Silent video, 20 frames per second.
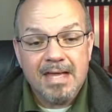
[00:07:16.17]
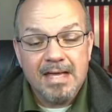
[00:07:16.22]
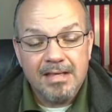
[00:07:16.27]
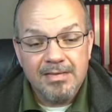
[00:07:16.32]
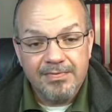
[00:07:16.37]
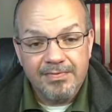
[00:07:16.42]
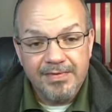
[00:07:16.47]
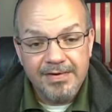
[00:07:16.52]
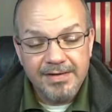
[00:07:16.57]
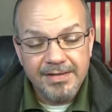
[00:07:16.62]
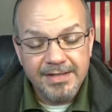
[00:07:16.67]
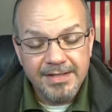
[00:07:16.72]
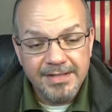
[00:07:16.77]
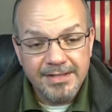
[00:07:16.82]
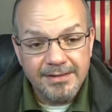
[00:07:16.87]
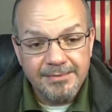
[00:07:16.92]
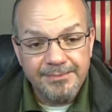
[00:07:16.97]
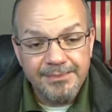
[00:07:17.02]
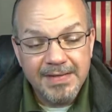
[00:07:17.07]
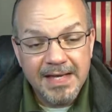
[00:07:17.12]
There you
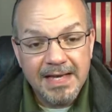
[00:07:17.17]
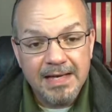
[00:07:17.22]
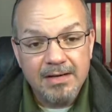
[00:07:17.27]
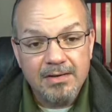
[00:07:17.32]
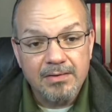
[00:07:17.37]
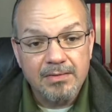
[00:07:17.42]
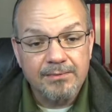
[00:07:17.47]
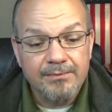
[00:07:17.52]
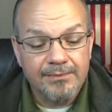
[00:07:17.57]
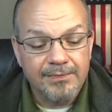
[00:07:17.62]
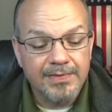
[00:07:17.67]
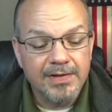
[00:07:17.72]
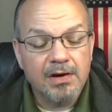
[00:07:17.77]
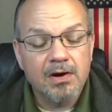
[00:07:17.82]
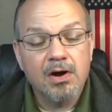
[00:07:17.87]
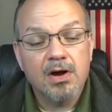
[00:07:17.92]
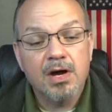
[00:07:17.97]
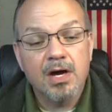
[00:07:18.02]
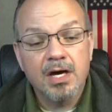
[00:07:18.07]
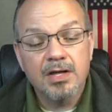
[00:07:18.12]
go. Now, there
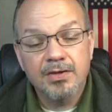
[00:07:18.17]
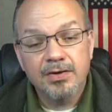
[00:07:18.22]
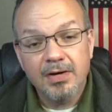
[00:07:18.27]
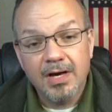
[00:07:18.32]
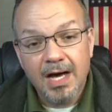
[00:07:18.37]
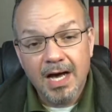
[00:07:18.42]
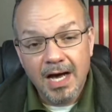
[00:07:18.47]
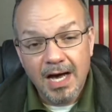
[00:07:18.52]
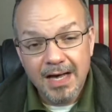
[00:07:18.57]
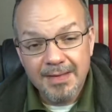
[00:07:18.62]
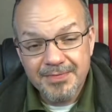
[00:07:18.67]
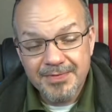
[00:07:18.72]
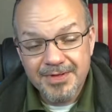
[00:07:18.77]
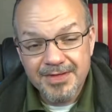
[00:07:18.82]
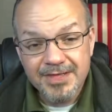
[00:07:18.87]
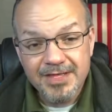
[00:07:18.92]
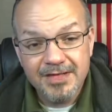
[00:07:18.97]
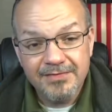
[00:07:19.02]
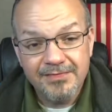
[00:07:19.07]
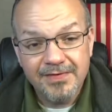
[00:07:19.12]
are other
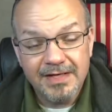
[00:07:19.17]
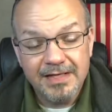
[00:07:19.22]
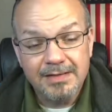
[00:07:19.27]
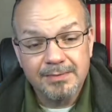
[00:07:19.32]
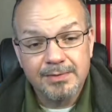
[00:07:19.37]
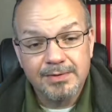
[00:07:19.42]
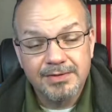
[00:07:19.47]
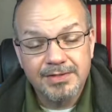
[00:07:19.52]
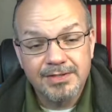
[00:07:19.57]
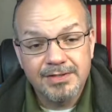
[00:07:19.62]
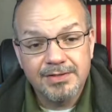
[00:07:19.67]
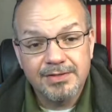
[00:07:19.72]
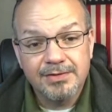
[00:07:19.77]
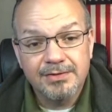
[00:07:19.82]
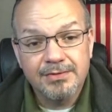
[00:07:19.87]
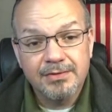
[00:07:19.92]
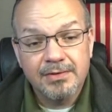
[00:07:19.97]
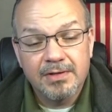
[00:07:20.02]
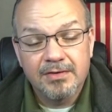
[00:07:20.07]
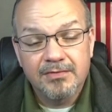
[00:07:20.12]
options available to
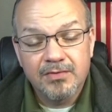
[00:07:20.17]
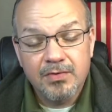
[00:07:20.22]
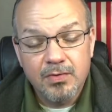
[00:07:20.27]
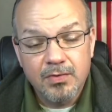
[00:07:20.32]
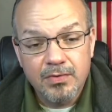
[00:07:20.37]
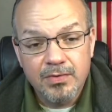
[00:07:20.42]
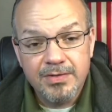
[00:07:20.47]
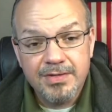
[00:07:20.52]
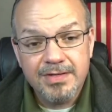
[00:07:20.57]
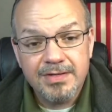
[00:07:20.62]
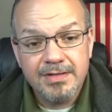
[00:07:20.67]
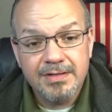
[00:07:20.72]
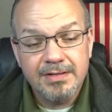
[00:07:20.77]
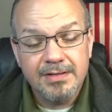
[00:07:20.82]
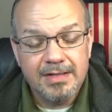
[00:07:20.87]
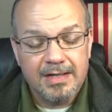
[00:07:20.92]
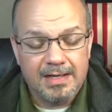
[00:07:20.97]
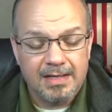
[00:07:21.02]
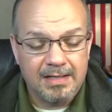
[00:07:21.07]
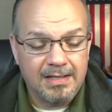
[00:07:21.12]
you. Of course,
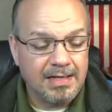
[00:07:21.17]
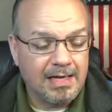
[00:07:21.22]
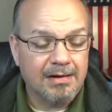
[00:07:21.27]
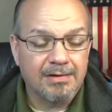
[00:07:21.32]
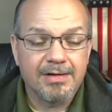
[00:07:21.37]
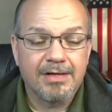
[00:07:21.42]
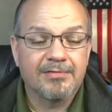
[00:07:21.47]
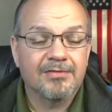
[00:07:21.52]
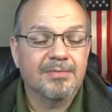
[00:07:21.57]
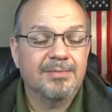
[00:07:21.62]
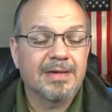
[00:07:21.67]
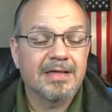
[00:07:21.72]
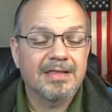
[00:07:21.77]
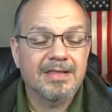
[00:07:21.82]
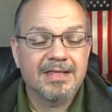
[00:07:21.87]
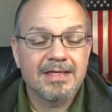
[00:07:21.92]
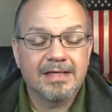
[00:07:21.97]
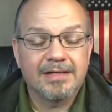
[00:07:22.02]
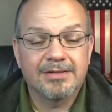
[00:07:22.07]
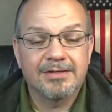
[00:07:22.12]
I'll give you my
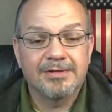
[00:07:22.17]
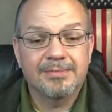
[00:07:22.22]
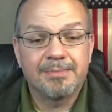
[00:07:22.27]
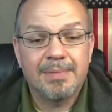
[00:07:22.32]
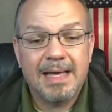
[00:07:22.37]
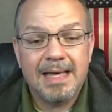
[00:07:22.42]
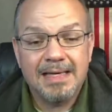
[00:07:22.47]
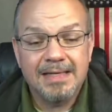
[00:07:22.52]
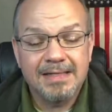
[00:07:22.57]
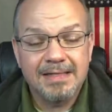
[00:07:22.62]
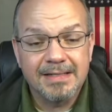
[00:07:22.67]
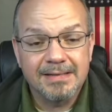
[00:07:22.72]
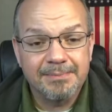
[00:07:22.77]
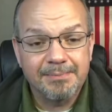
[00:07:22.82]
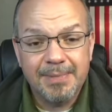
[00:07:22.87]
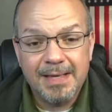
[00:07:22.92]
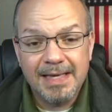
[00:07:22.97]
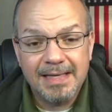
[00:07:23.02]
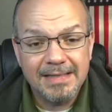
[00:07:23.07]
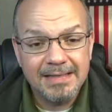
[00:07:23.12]
standard
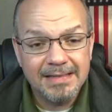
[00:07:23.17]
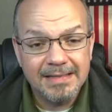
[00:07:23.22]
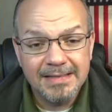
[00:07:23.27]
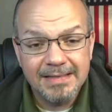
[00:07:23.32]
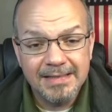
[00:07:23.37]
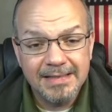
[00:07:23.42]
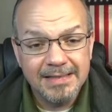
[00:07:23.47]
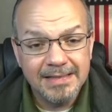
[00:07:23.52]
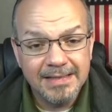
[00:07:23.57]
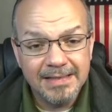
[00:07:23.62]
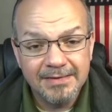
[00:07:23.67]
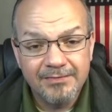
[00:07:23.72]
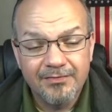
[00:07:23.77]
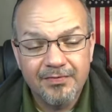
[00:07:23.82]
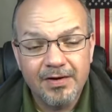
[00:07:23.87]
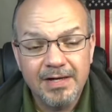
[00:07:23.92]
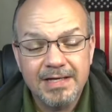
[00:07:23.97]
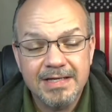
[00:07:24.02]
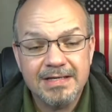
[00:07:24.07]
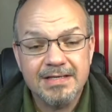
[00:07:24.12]
patented
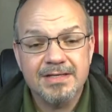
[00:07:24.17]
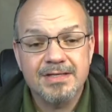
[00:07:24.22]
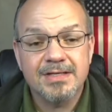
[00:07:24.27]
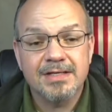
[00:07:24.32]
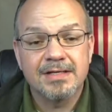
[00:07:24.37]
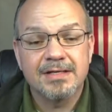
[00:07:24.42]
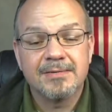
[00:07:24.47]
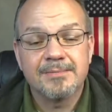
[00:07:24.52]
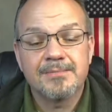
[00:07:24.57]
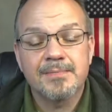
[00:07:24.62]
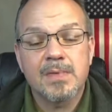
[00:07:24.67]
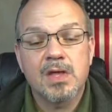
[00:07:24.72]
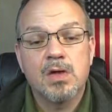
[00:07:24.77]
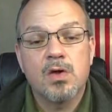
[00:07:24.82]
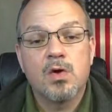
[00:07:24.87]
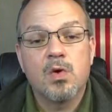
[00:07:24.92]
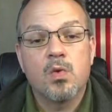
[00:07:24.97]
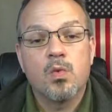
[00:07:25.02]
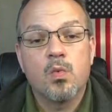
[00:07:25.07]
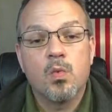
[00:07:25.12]
phrase.
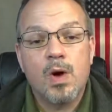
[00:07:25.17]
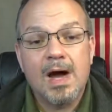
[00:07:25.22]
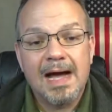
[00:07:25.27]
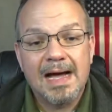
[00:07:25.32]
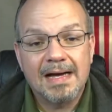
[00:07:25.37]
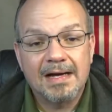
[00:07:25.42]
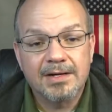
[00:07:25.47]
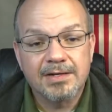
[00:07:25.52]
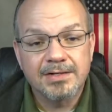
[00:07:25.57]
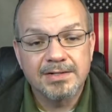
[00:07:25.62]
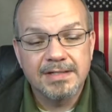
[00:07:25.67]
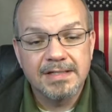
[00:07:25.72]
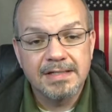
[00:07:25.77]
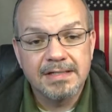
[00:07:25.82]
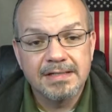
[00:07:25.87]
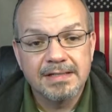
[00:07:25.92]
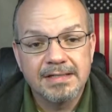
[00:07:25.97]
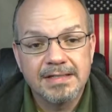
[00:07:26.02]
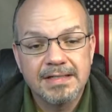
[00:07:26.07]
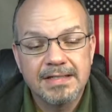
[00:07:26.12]
Wired
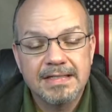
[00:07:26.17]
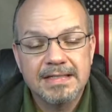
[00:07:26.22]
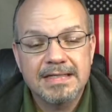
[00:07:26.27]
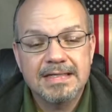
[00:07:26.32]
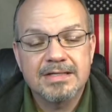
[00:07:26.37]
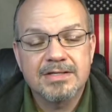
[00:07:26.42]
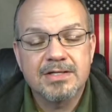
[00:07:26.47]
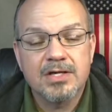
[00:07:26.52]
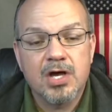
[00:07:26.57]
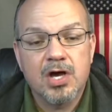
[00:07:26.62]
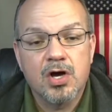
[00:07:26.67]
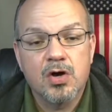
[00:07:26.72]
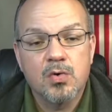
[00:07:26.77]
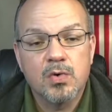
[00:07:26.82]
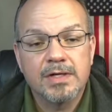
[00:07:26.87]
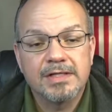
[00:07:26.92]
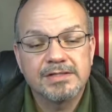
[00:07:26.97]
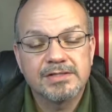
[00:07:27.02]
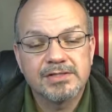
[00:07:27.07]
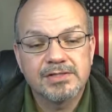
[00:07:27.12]
is
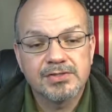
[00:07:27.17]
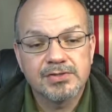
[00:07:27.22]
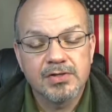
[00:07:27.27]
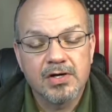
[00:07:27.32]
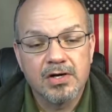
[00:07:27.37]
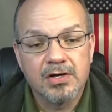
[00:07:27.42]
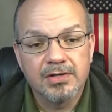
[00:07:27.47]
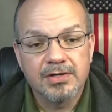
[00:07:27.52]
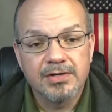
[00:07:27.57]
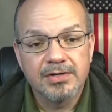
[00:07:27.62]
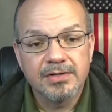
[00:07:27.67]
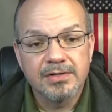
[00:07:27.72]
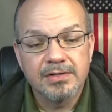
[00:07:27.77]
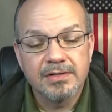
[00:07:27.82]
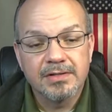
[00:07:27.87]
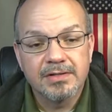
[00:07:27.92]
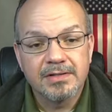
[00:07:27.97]
always stronger,